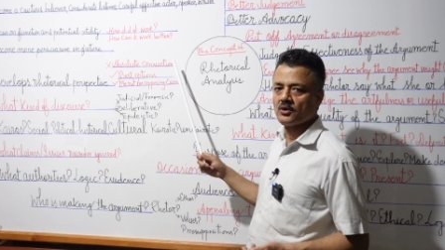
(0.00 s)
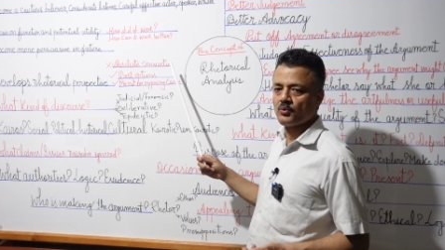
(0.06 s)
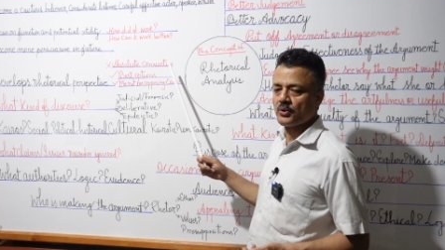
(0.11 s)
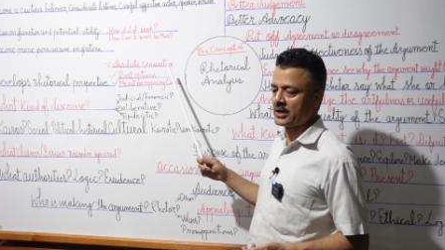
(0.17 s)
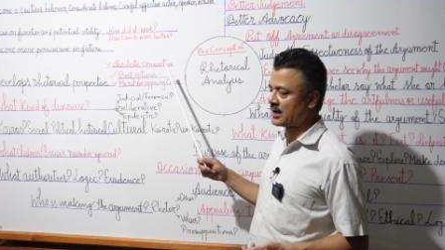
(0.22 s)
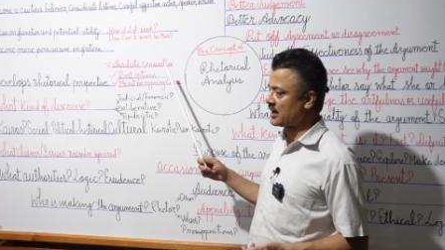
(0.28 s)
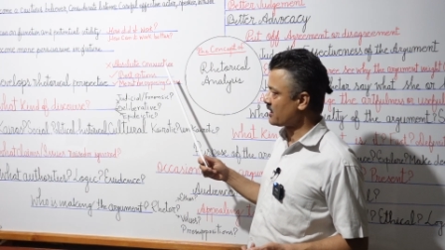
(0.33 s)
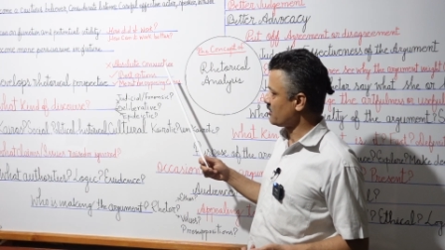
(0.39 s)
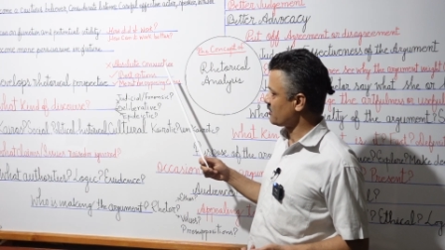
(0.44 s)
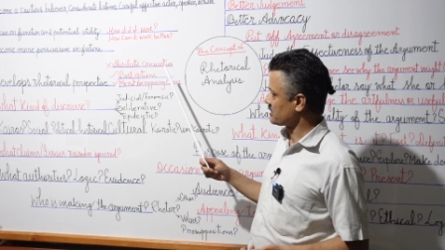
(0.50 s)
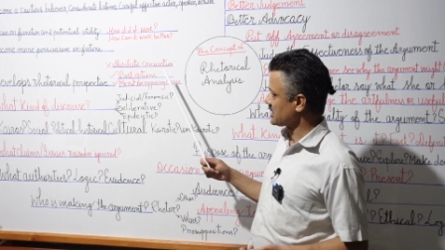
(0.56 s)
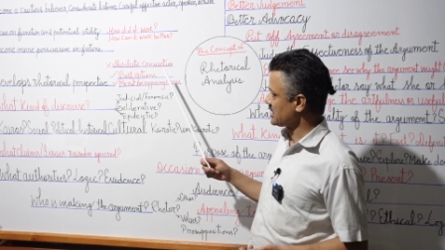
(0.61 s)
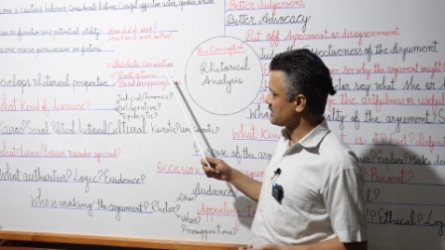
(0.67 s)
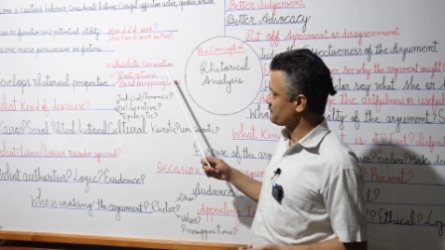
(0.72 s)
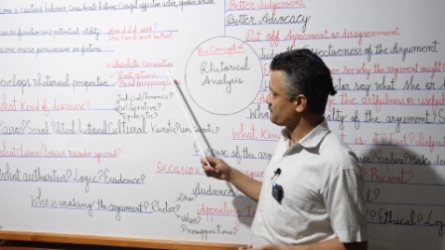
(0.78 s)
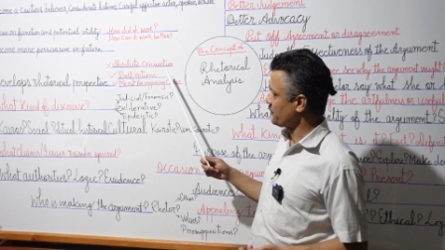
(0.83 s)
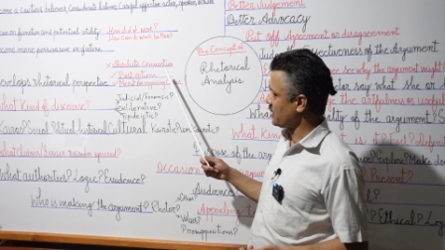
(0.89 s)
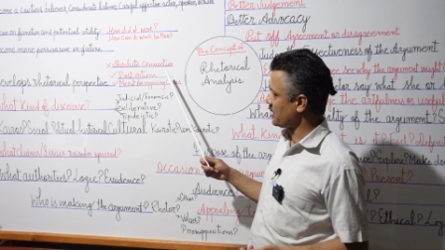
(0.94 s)
We are not
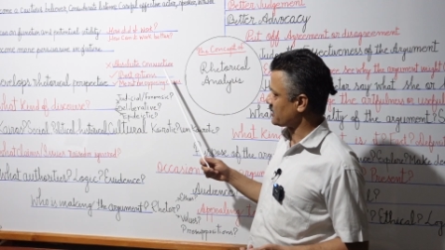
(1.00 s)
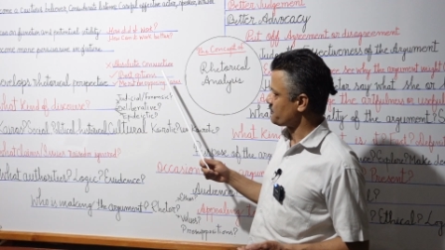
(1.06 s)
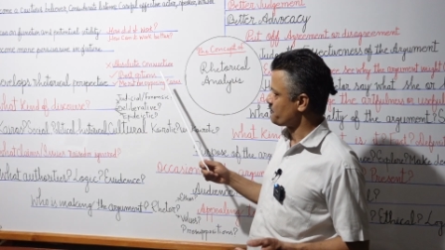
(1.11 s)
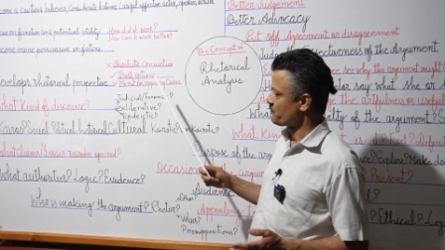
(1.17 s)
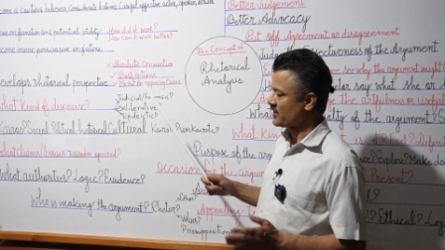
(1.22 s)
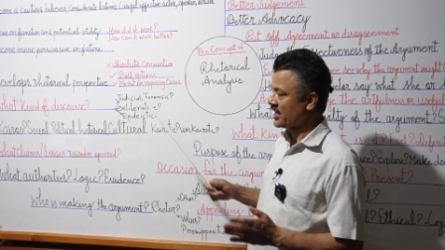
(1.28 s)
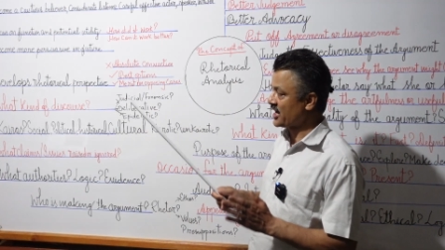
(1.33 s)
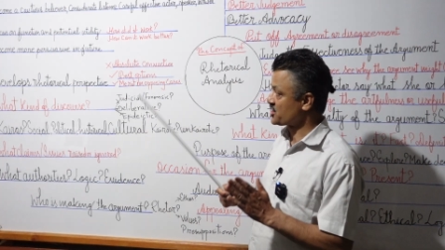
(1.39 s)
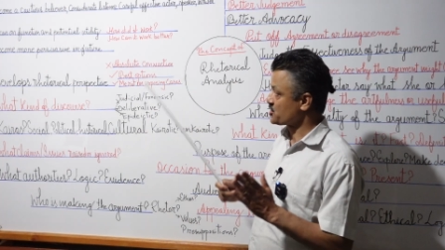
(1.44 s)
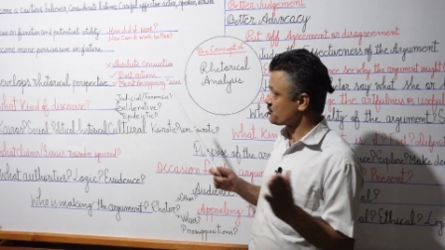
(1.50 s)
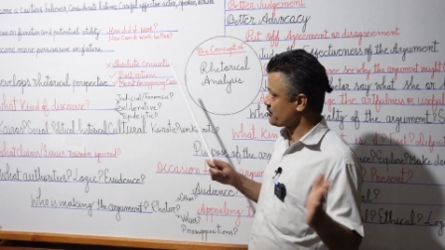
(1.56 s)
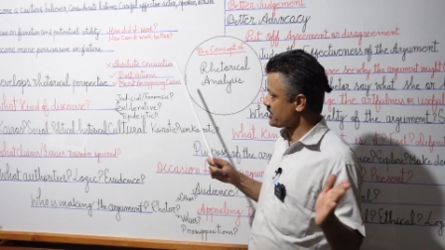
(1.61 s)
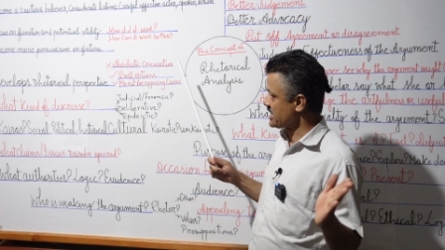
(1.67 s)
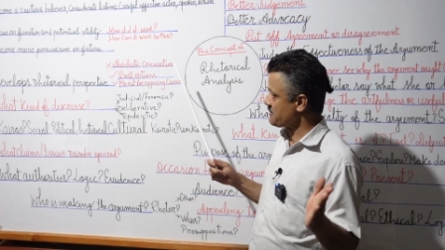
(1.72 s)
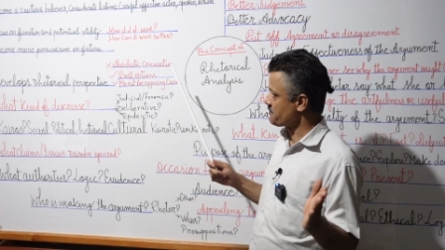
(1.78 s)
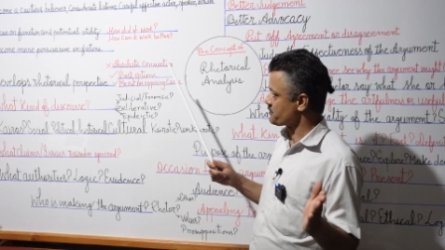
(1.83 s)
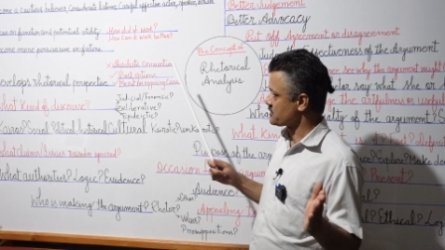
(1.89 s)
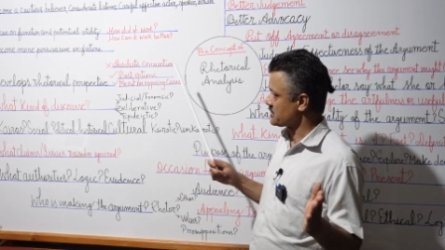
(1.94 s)
looking for
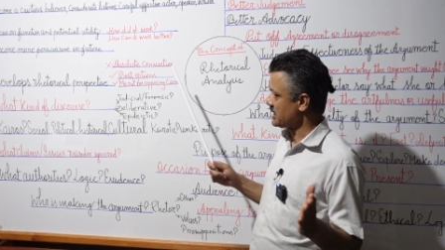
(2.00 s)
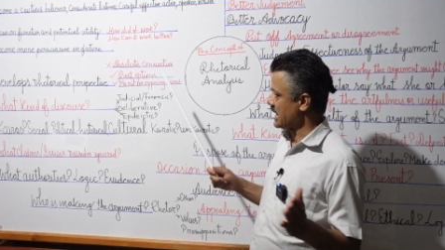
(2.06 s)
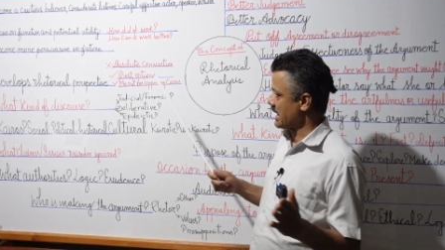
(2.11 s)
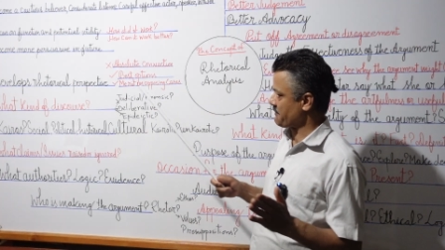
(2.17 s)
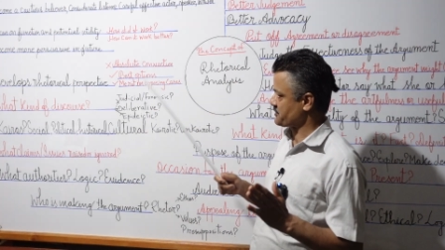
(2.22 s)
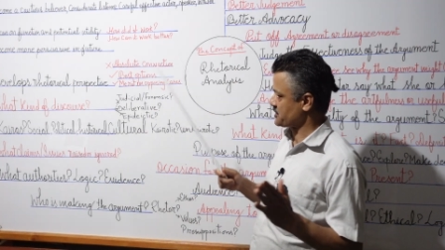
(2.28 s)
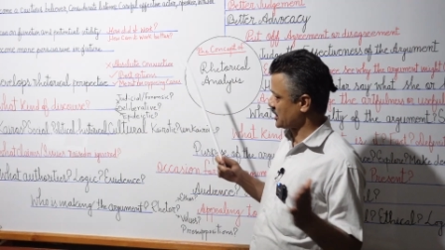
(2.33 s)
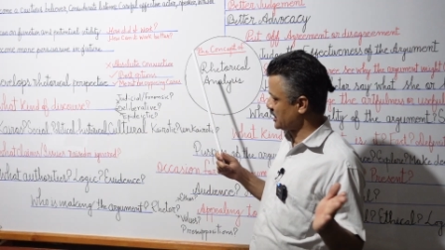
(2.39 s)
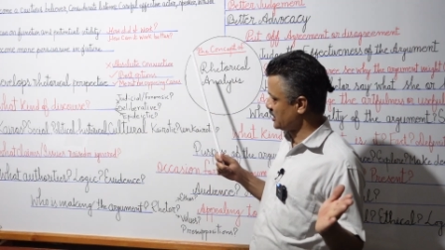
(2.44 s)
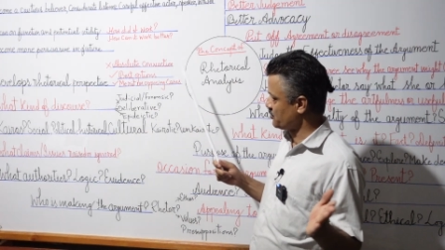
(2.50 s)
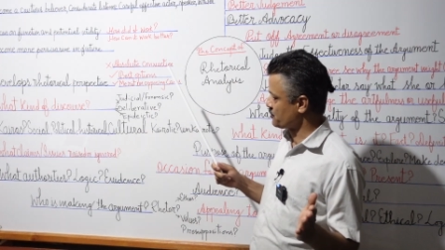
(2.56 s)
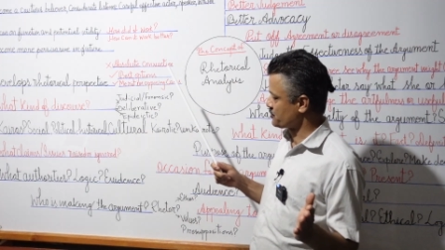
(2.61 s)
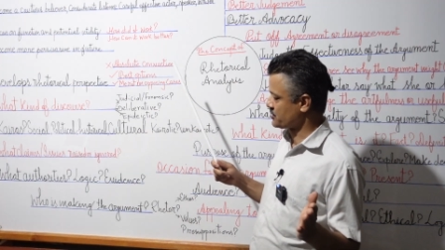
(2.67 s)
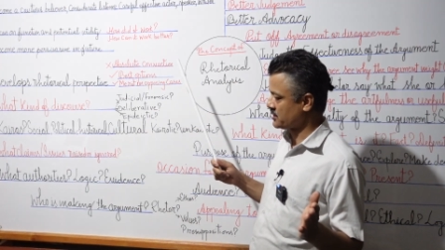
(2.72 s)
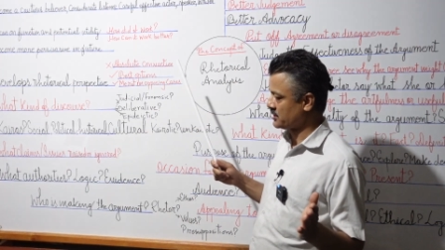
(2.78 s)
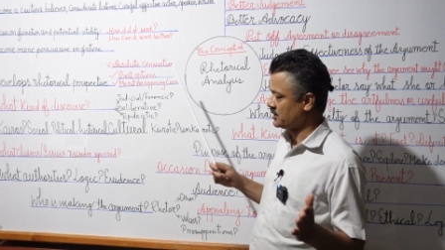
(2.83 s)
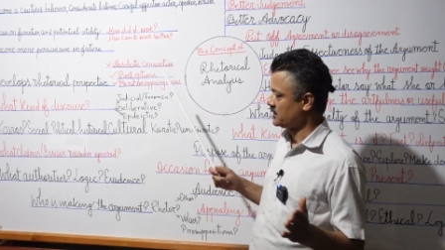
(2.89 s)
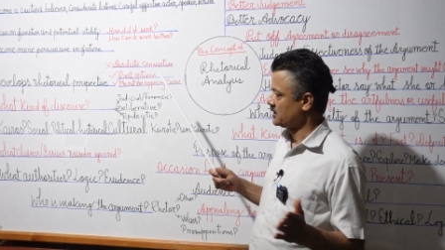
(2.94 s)
extremes,
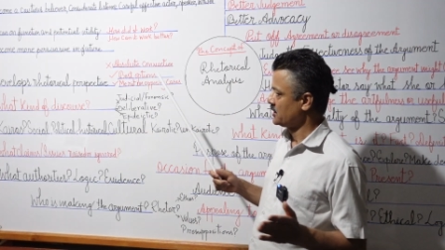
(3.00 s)
absolutes.